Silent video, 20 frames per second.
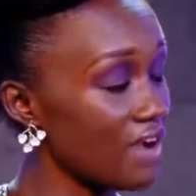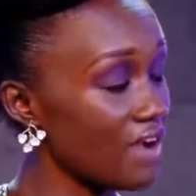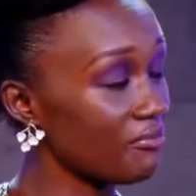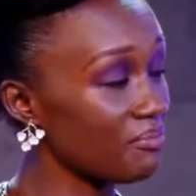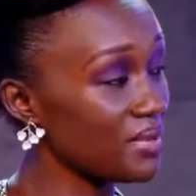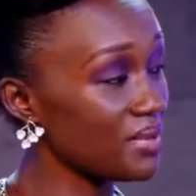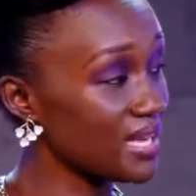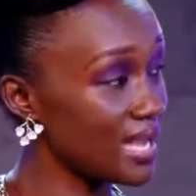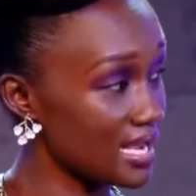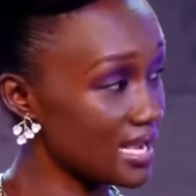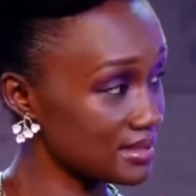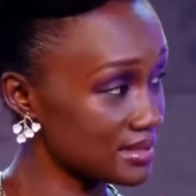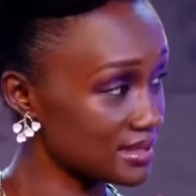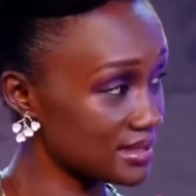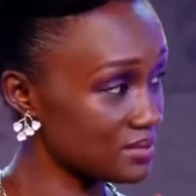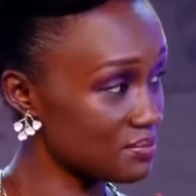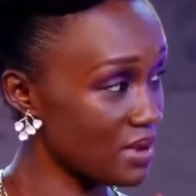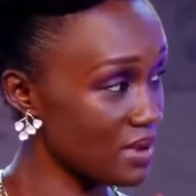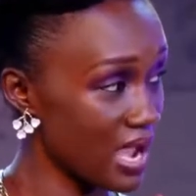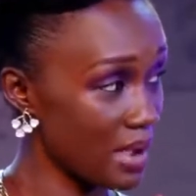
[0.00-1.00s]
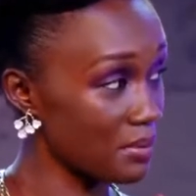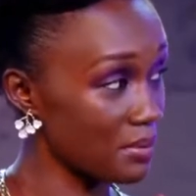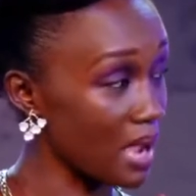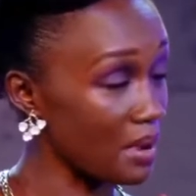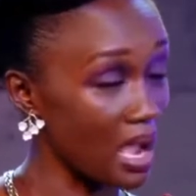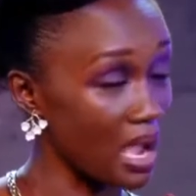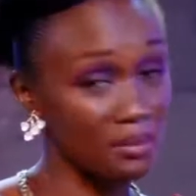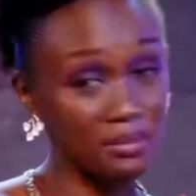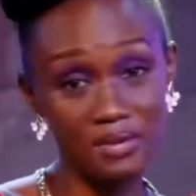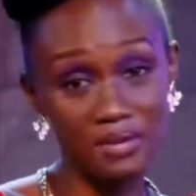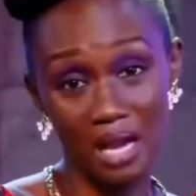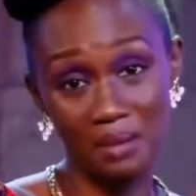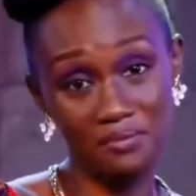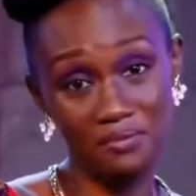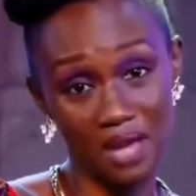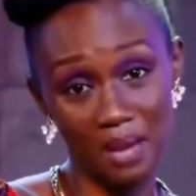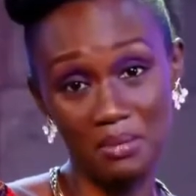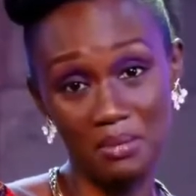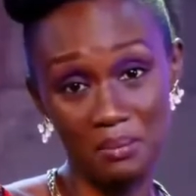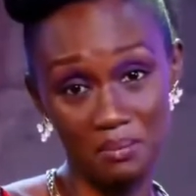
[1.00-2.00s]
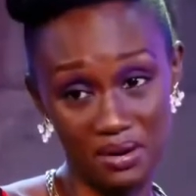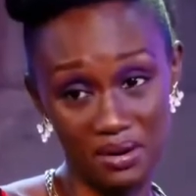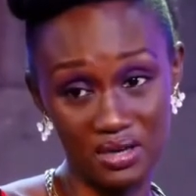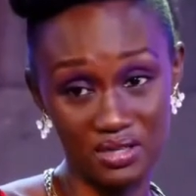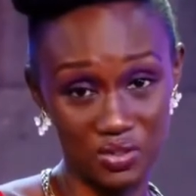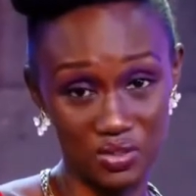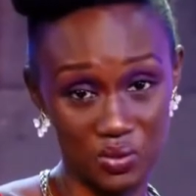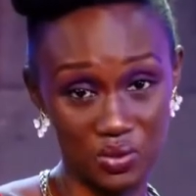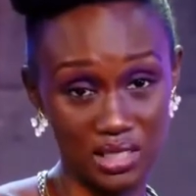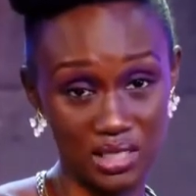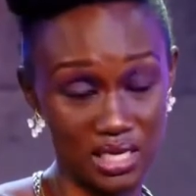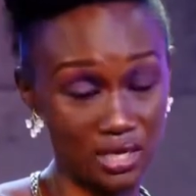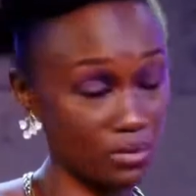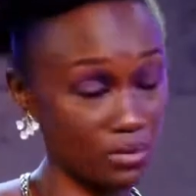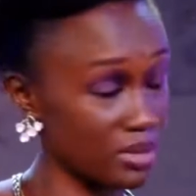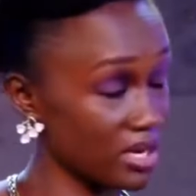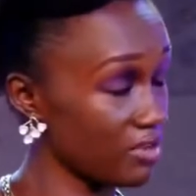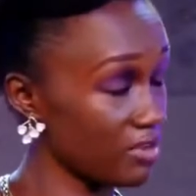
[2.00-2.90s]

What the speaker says: I've been asked by, I'm embarrassed to tell you,